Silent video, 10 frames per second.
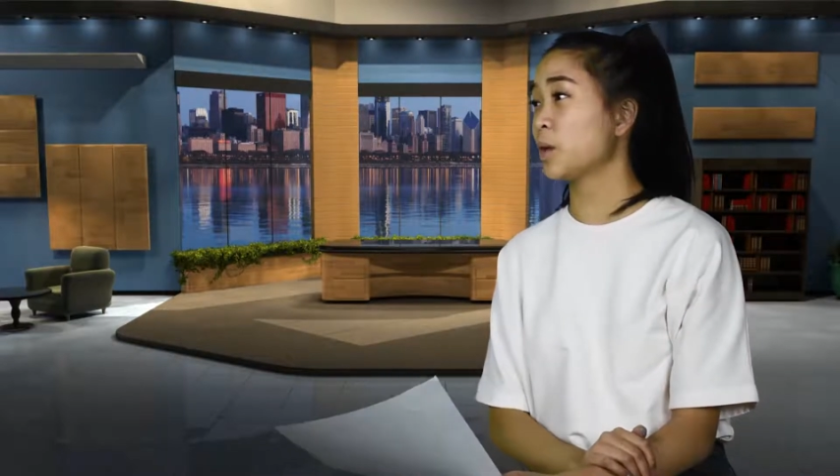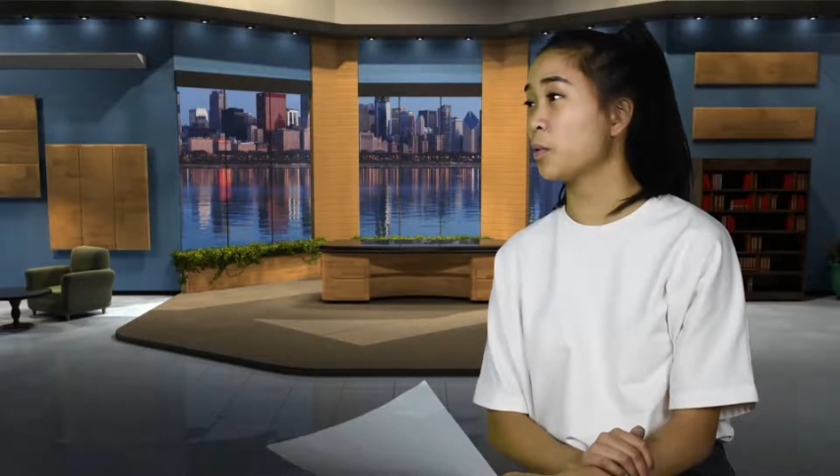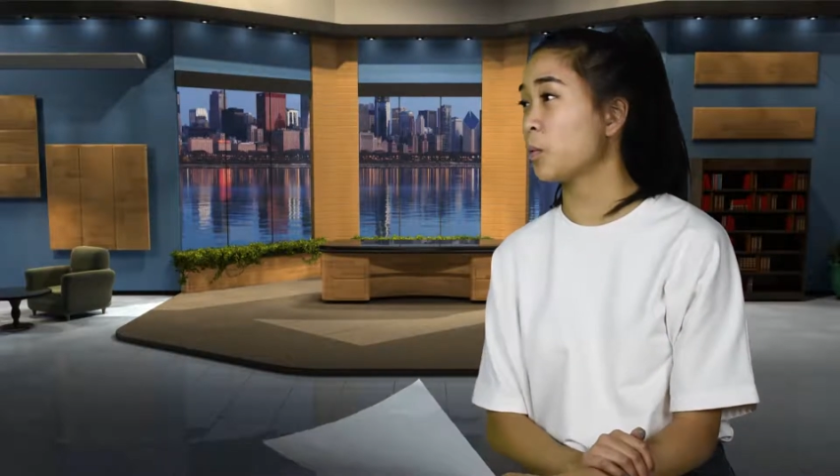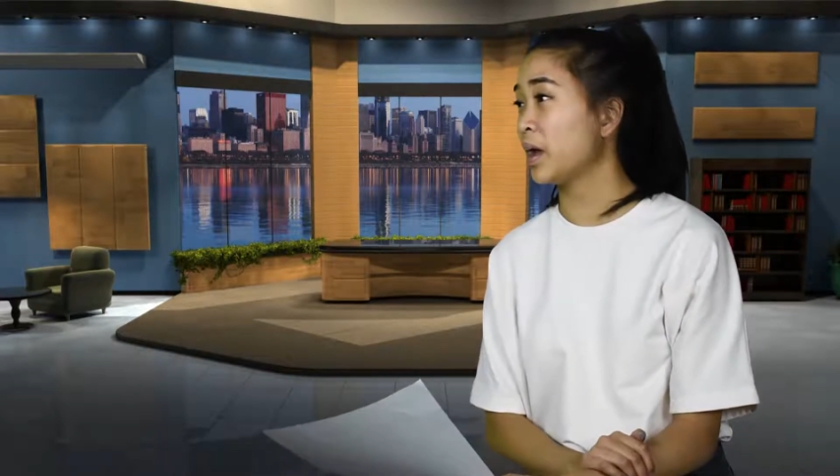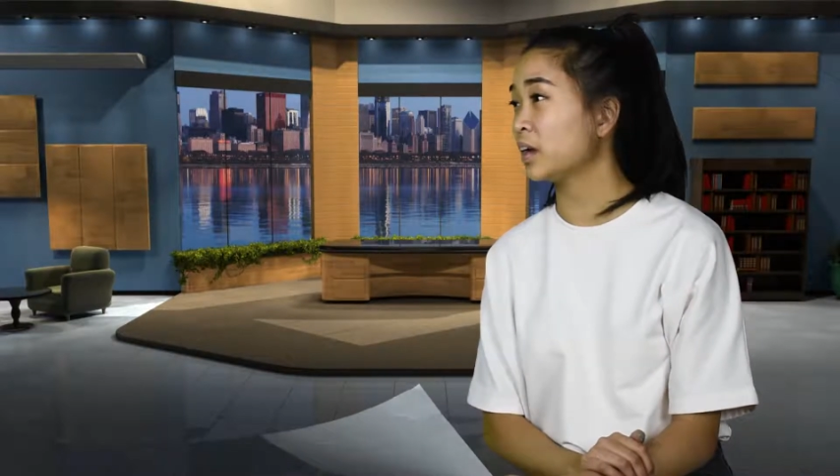
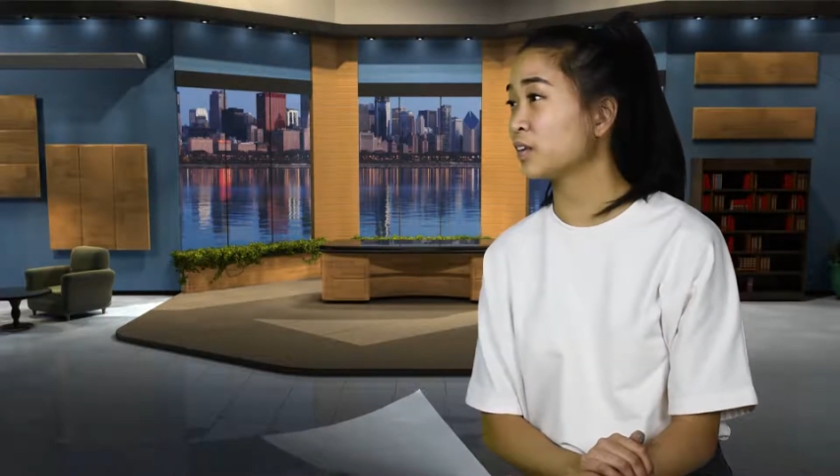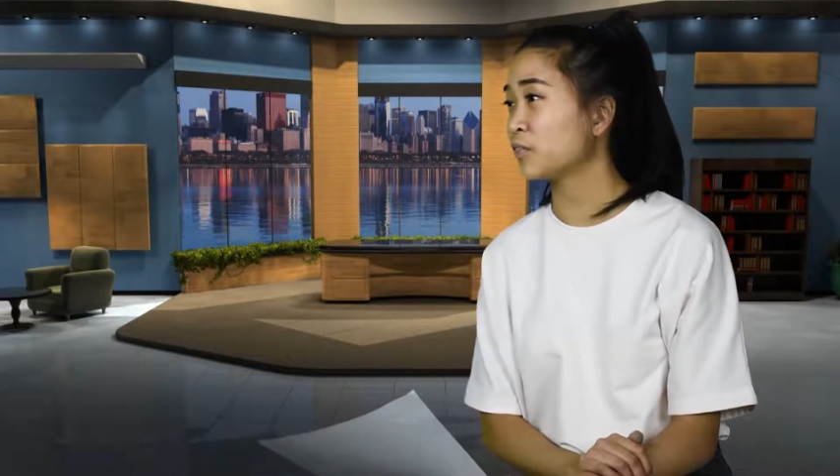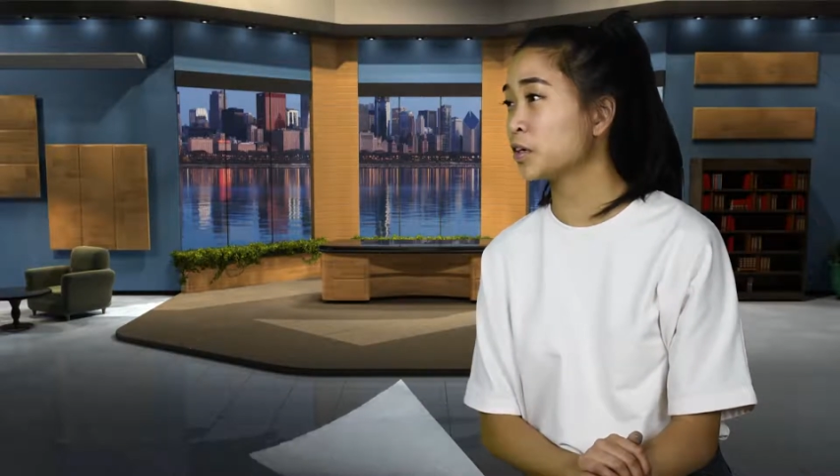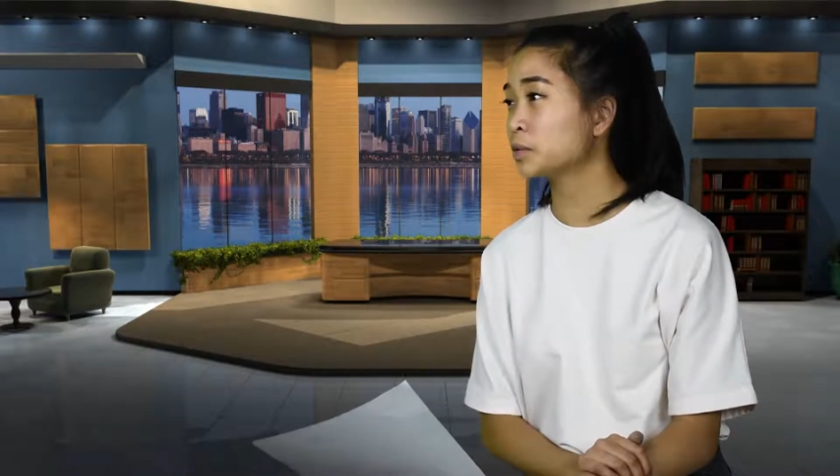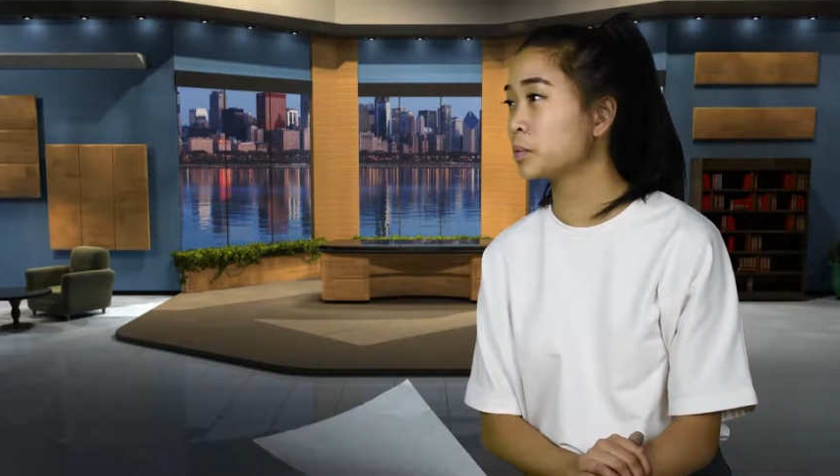name away in the
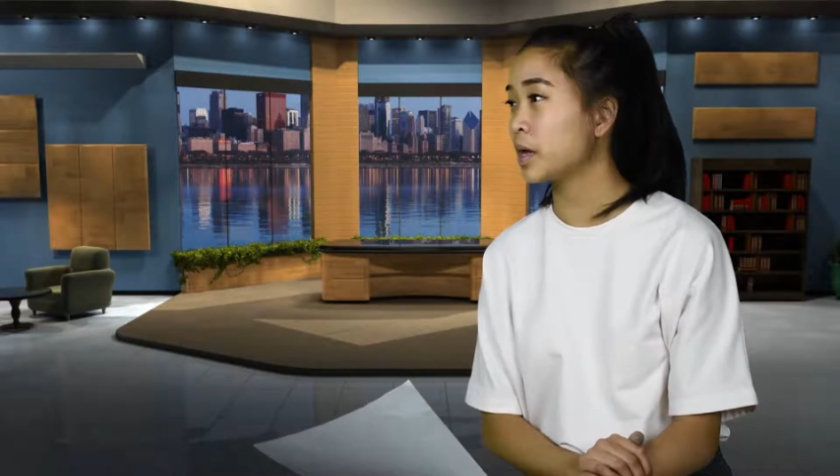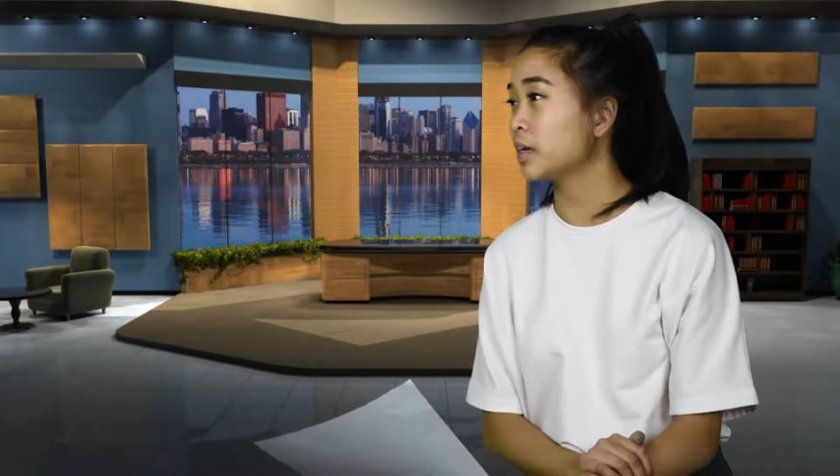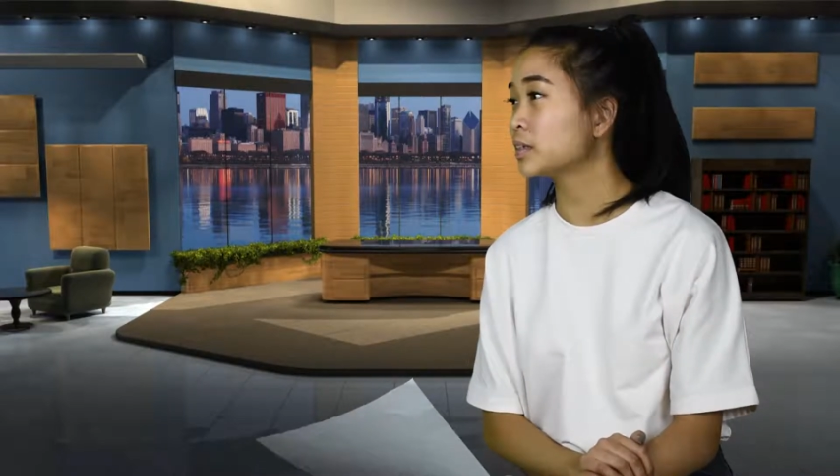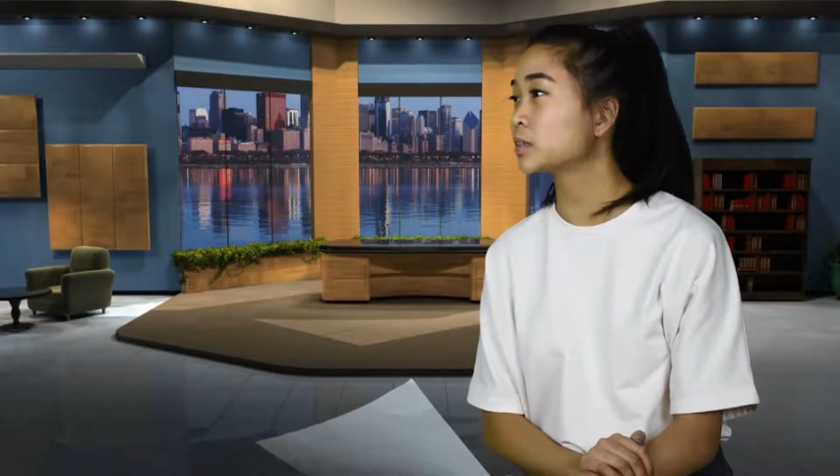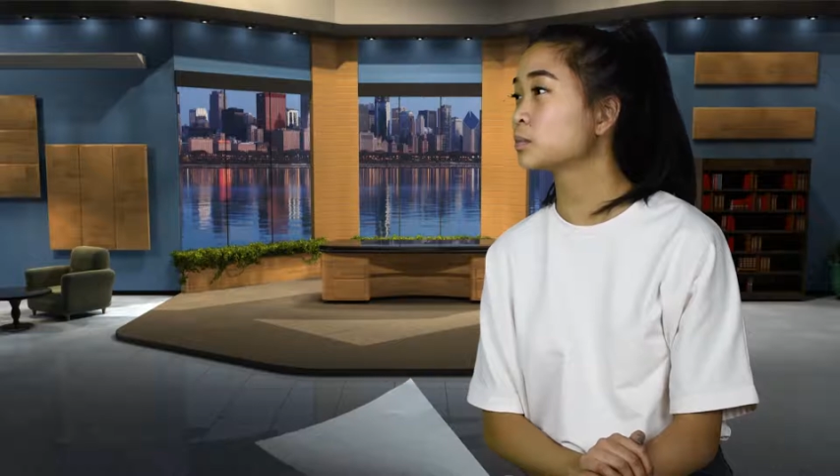first place?